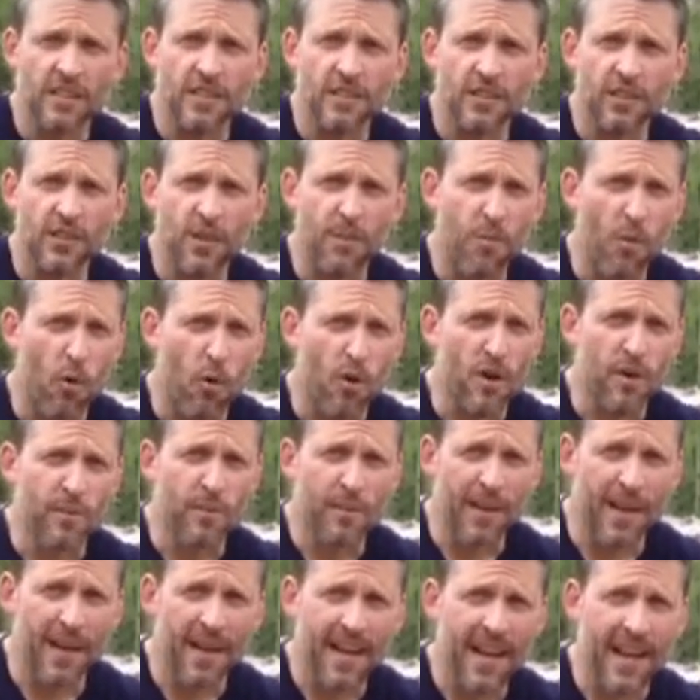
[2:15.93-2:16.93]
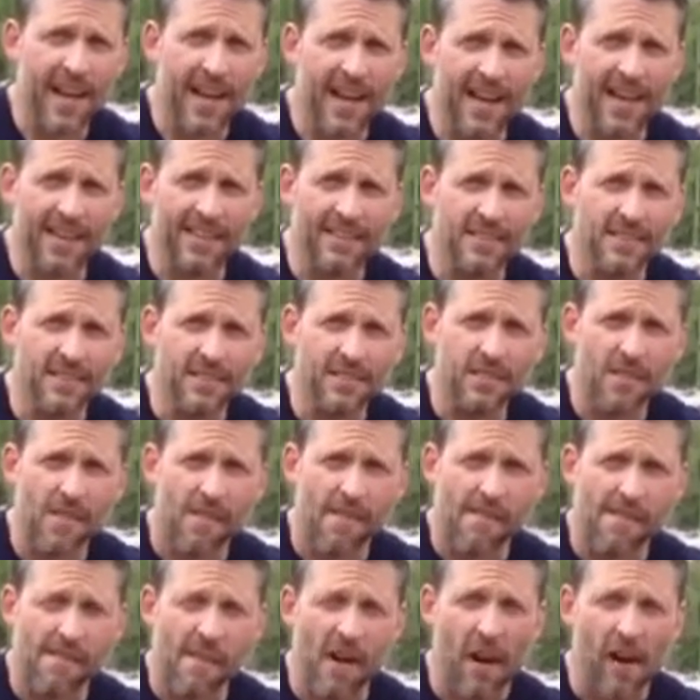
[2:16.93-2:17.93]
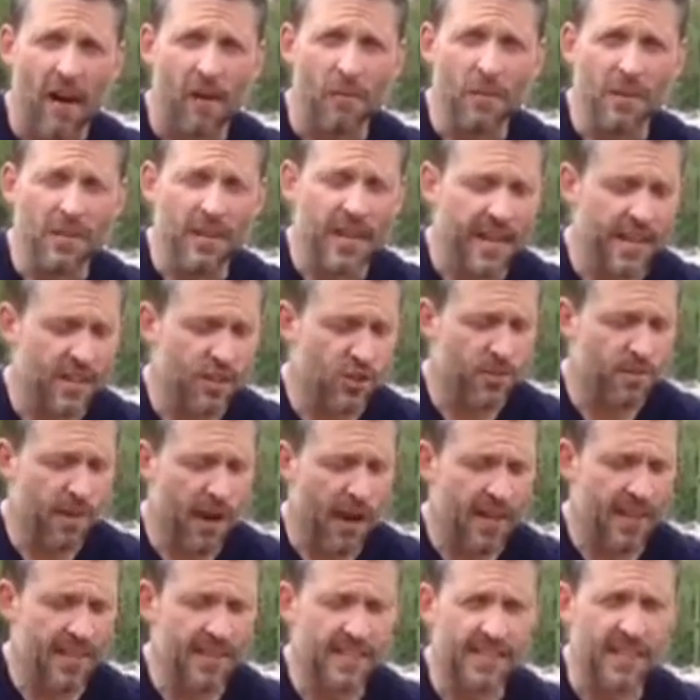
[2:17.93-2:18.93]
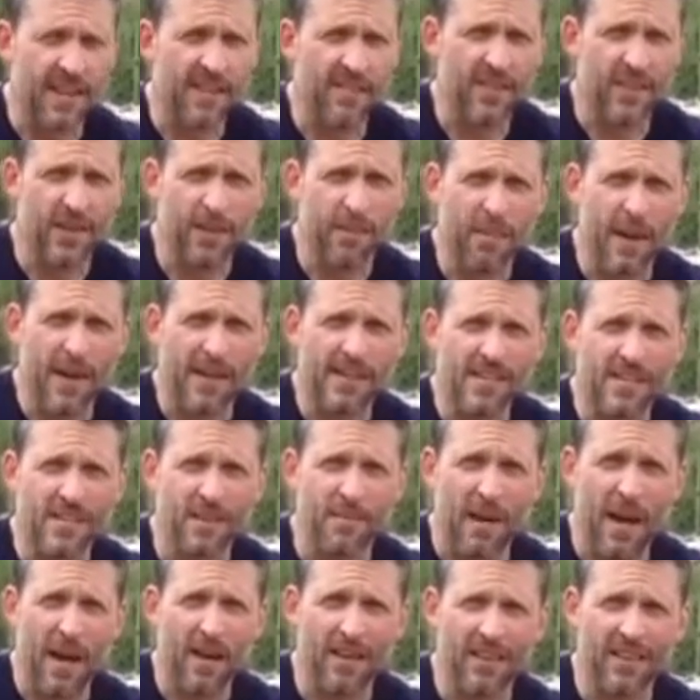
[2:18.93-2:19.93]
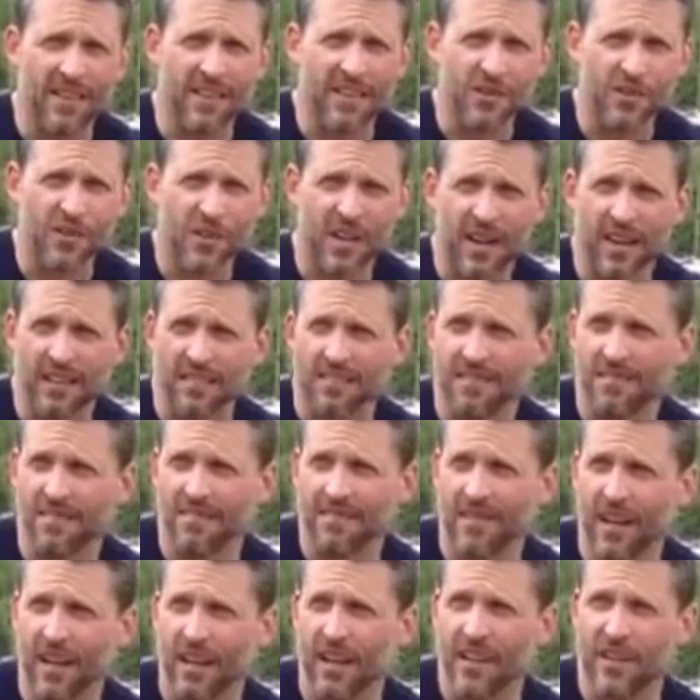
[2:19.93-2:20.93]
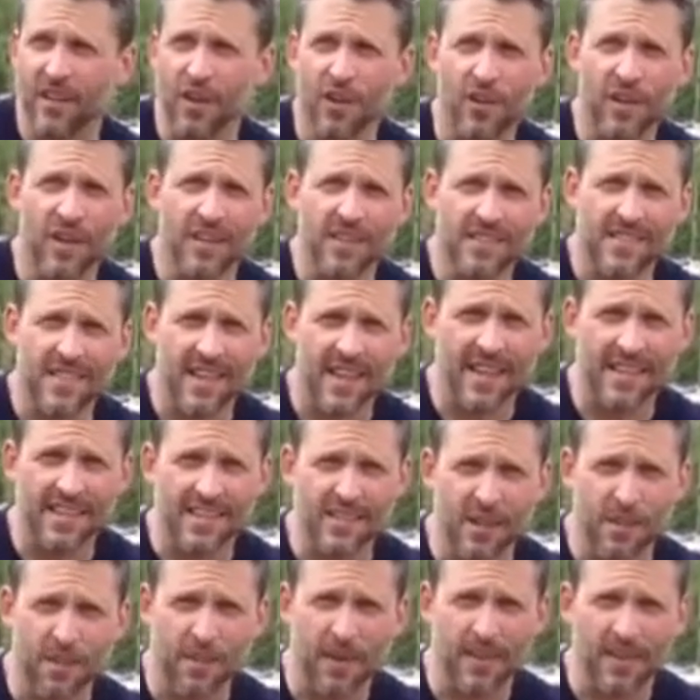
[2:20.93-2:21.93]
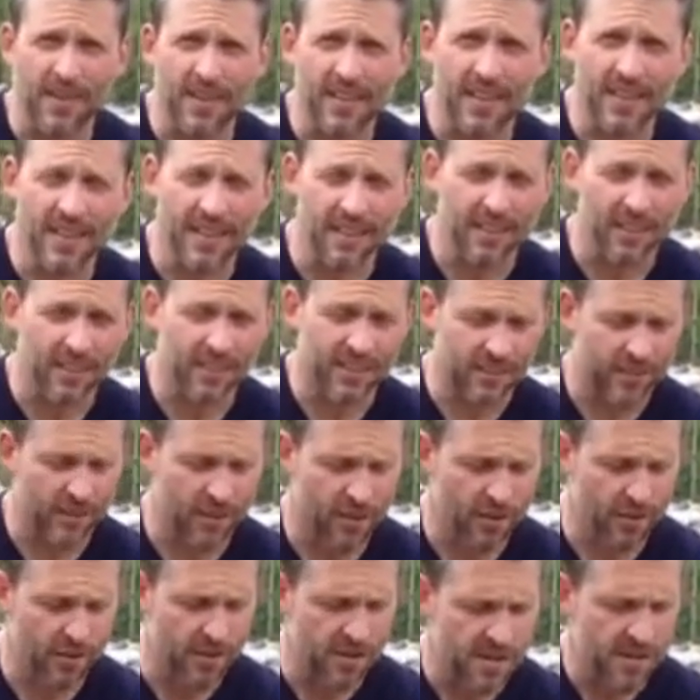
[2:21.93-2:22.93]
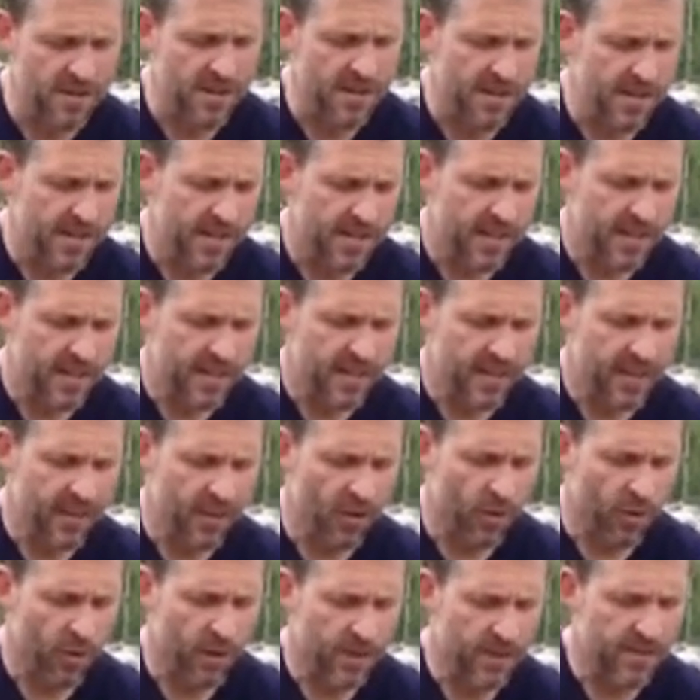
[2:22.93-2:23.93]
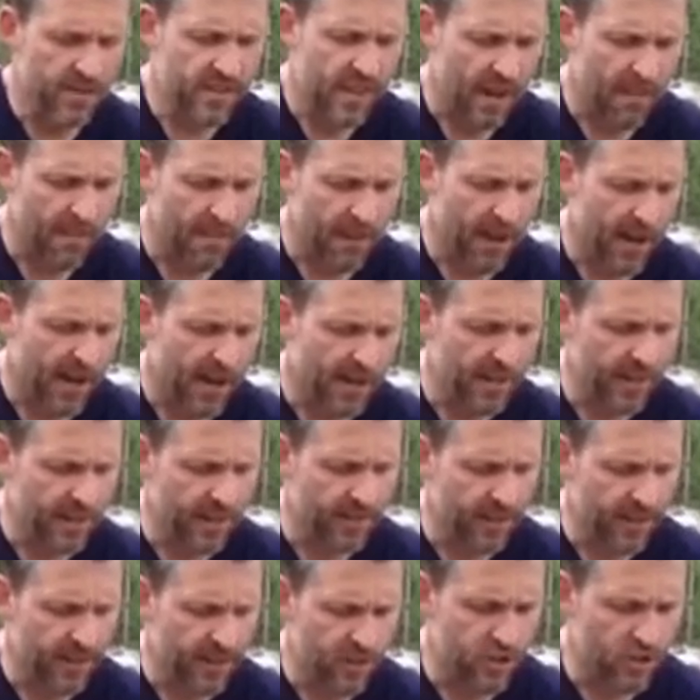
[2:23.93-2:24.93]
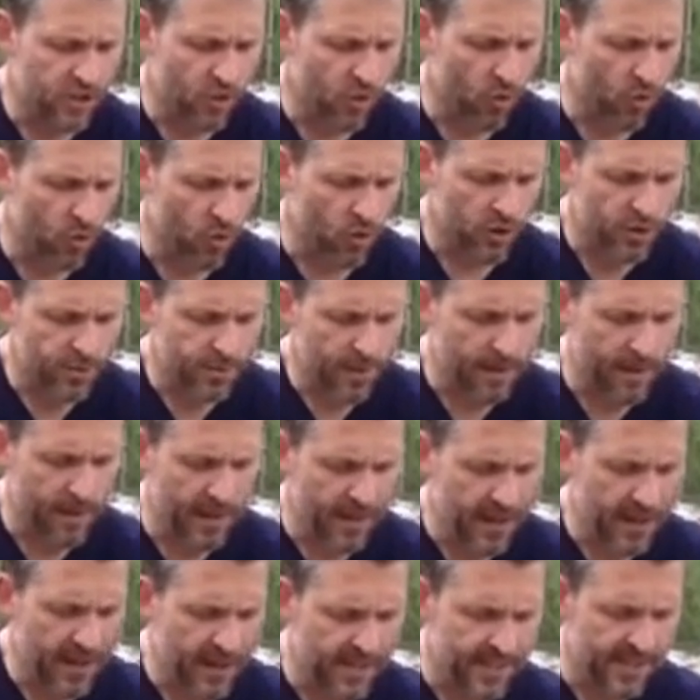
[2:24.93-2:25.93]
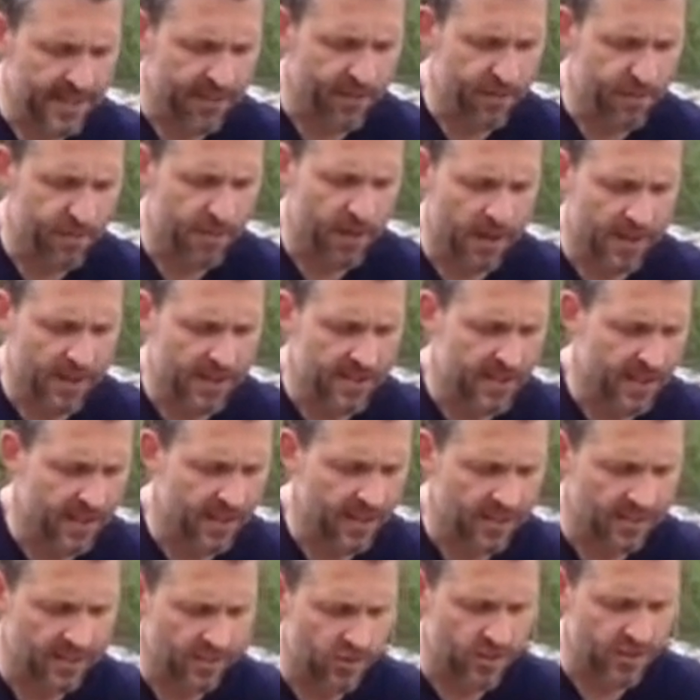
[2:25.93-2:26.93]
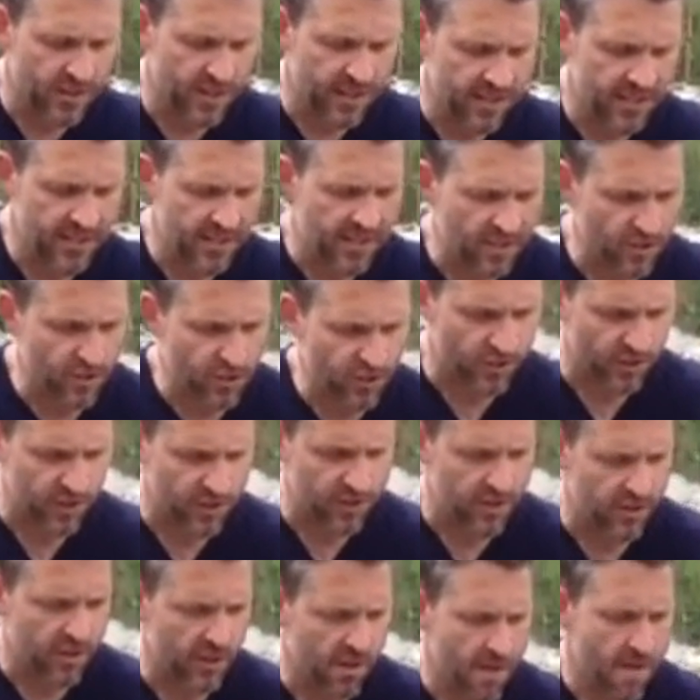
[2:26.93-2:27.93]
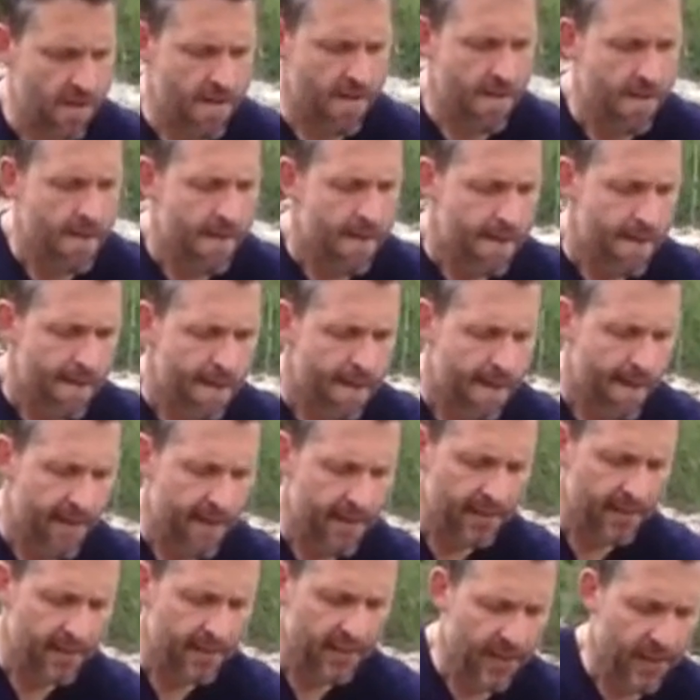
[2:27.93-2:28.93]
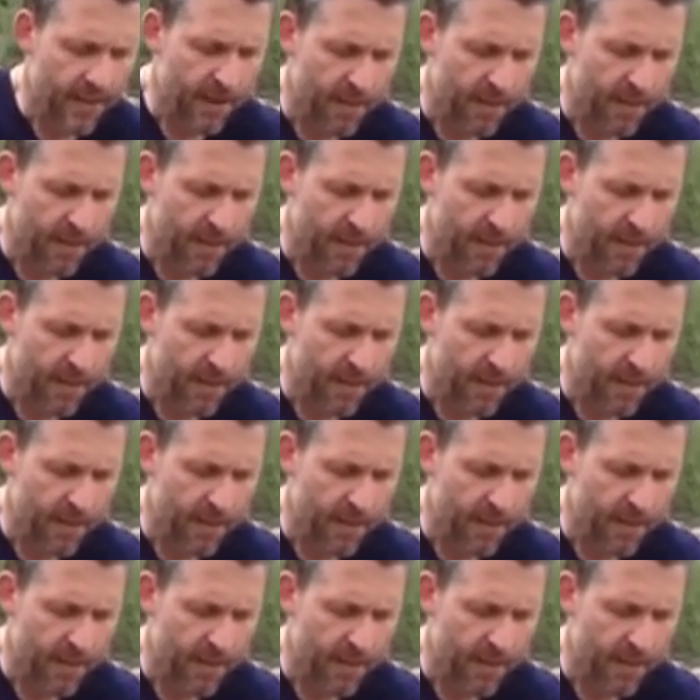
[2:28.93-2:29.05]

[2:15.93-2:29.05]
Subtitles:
So it's important to plan ahead. I mean, you can't just buy this stuff at the base of the mountain and there's not Dunkin' Donut stands up on the hill. So, you know, we stopped by the convenience store, spent about $97 on just the essentials. And,